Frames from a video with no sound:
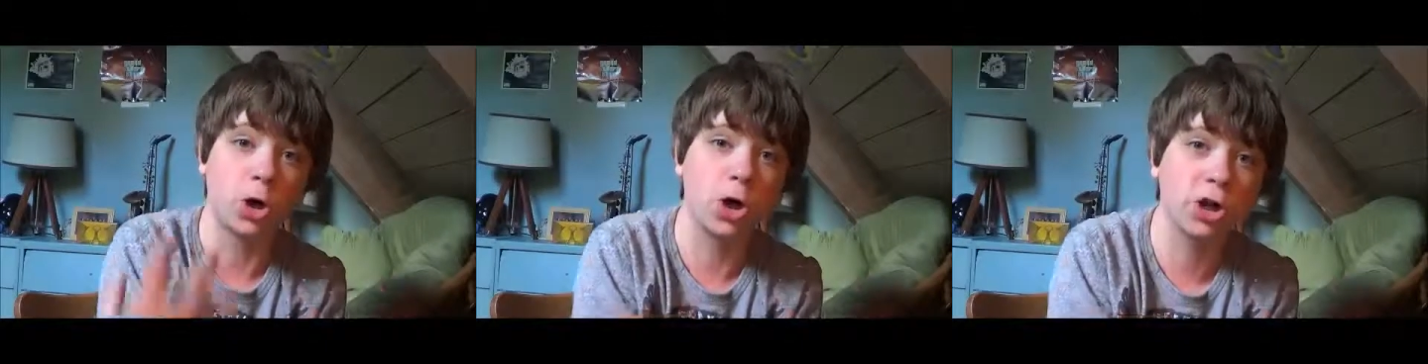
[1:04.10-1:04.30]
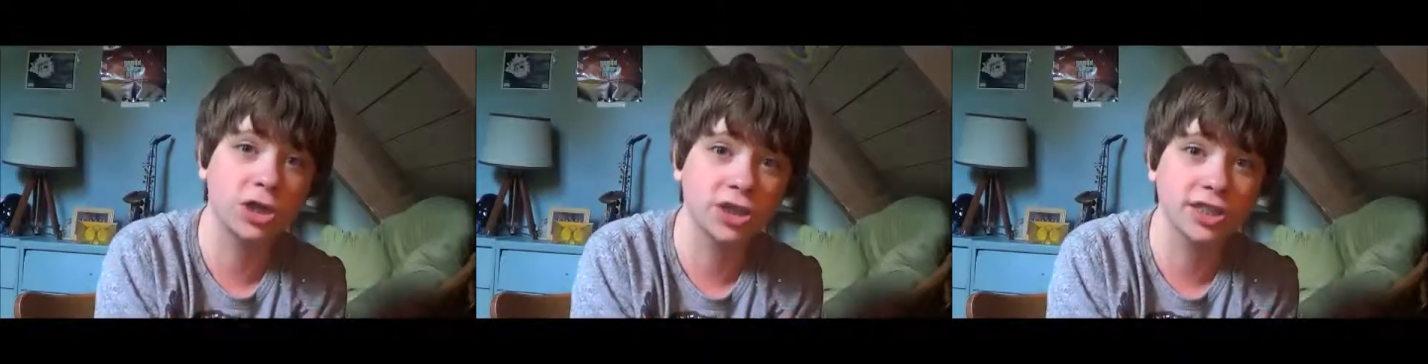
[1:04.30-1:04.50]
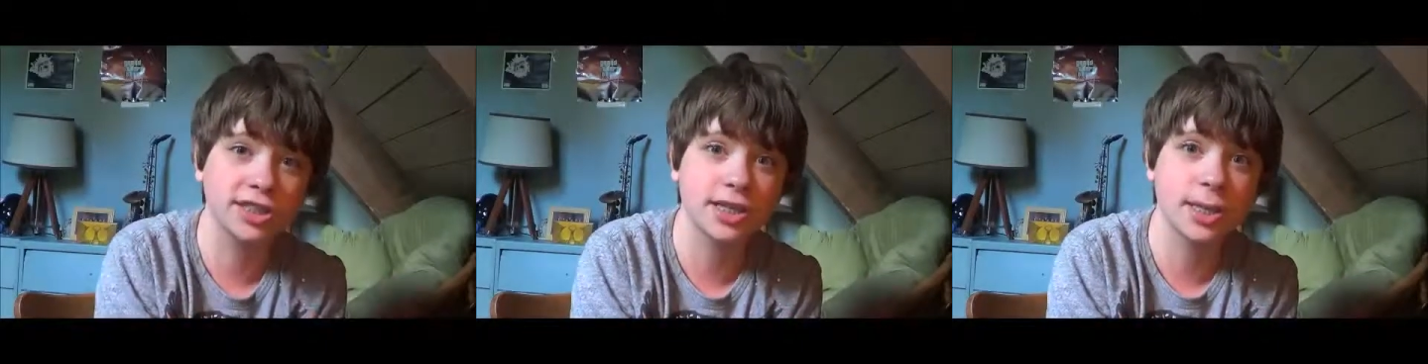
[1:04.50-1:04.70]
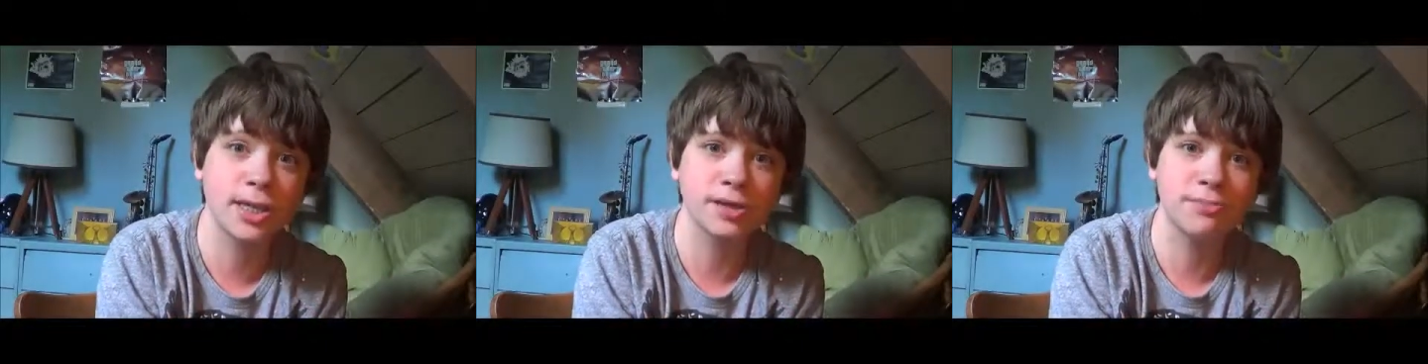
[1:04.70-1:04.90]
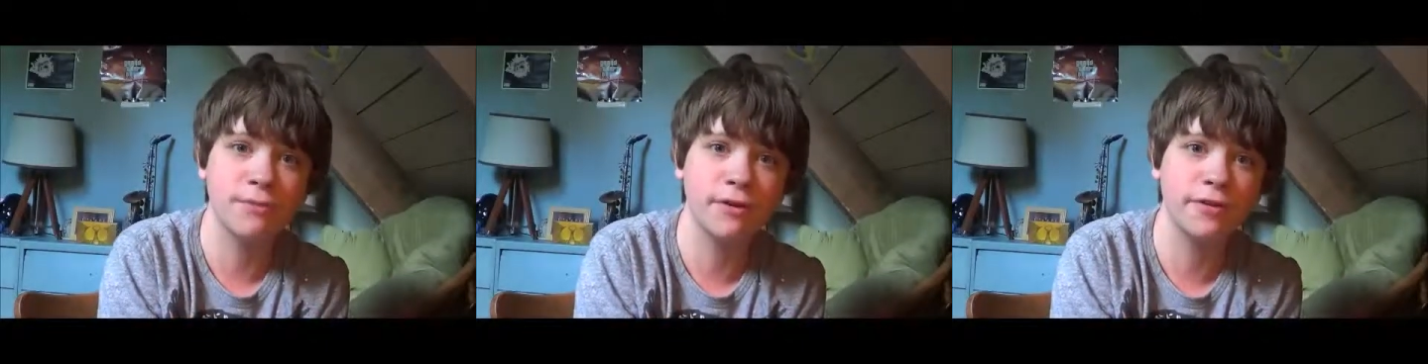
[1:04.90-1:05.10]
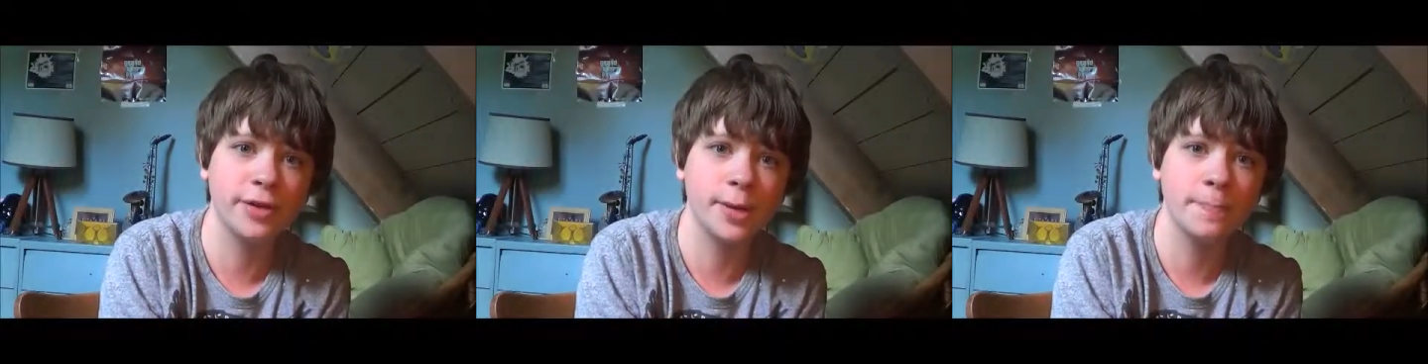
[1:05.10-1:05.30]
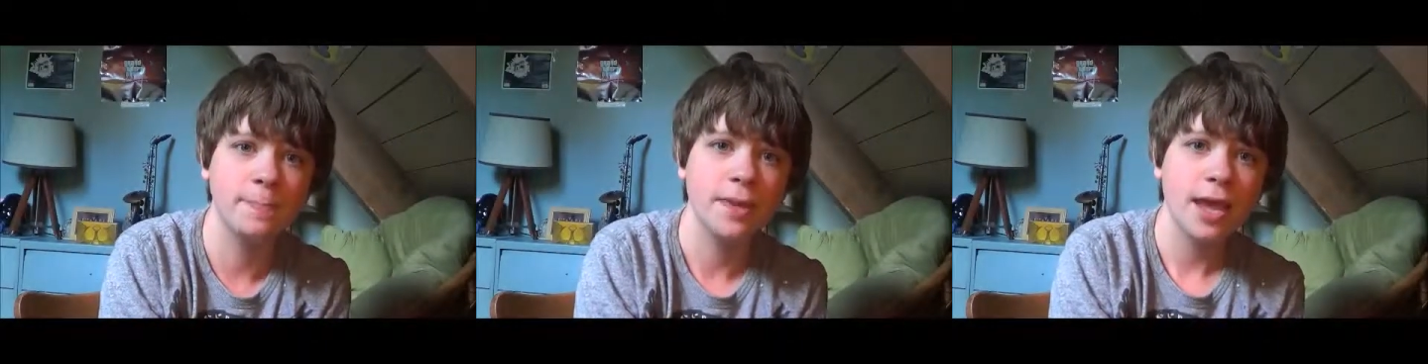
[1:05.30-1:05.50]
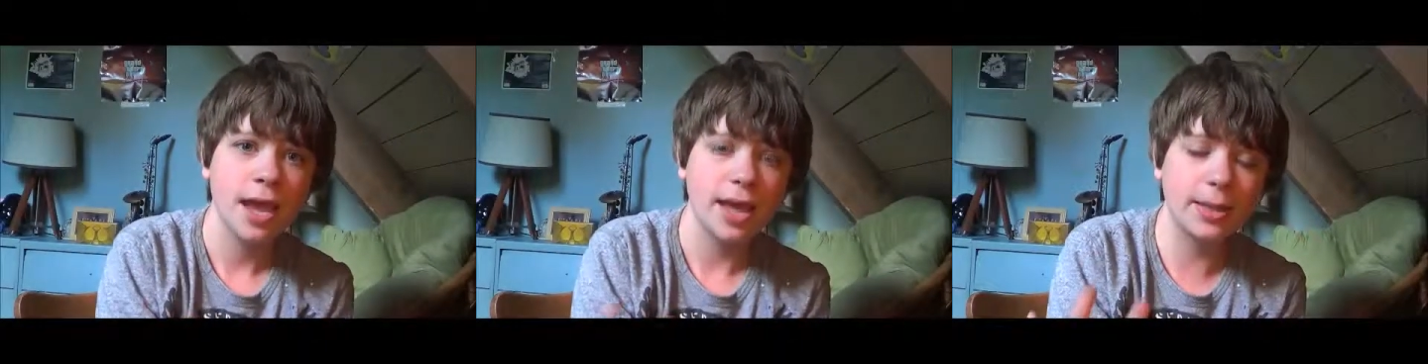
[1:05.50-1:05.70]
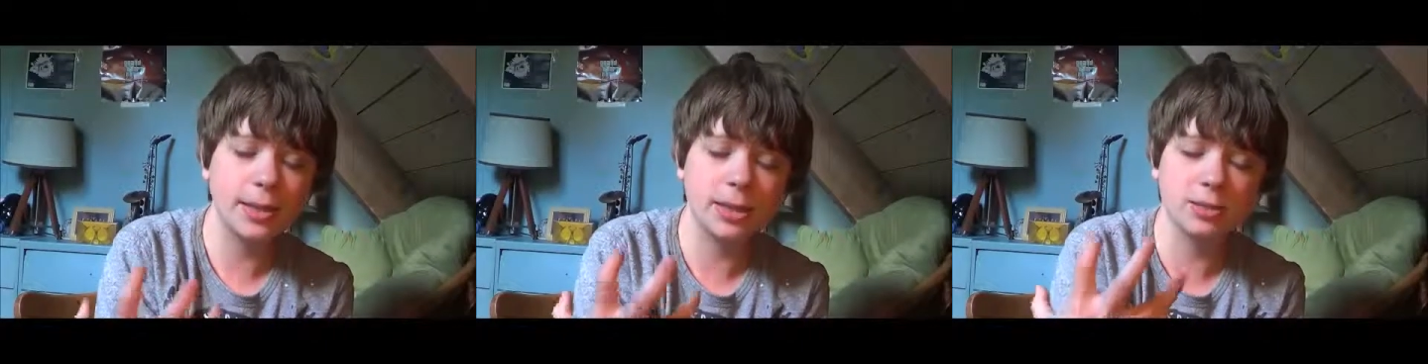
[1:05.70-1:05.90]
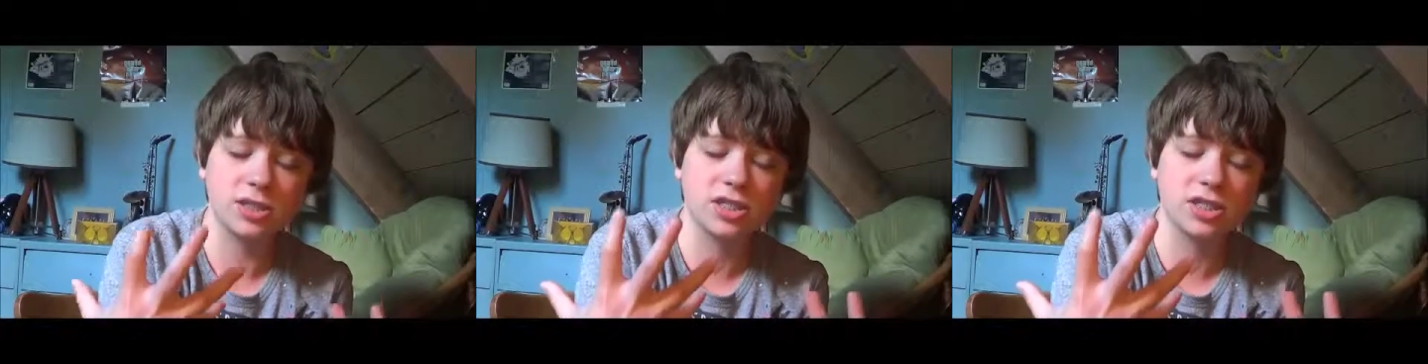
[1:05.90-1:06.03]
hardest in this movie. The